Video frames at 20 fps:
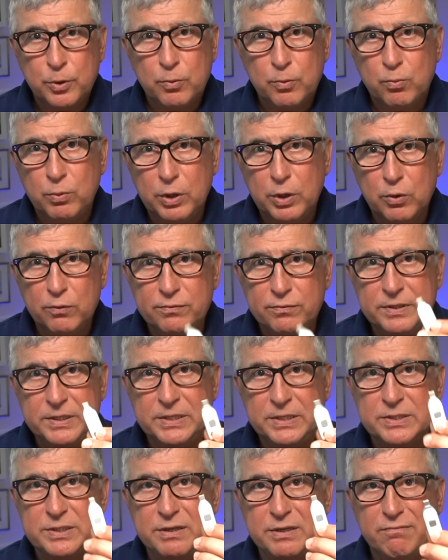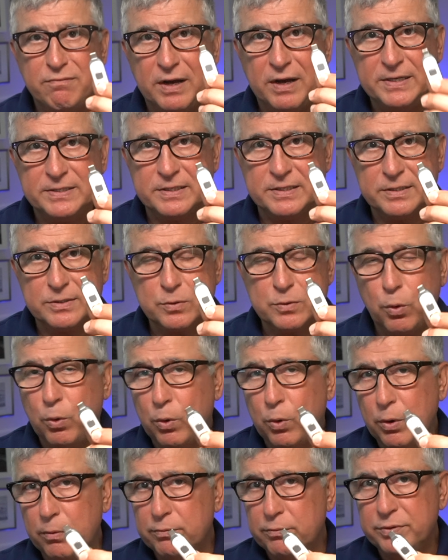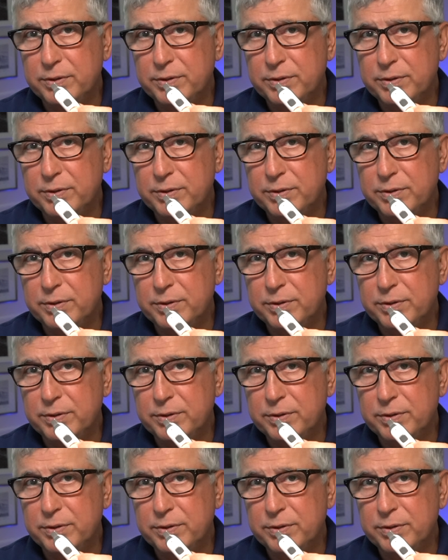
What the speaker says: one of these devices or the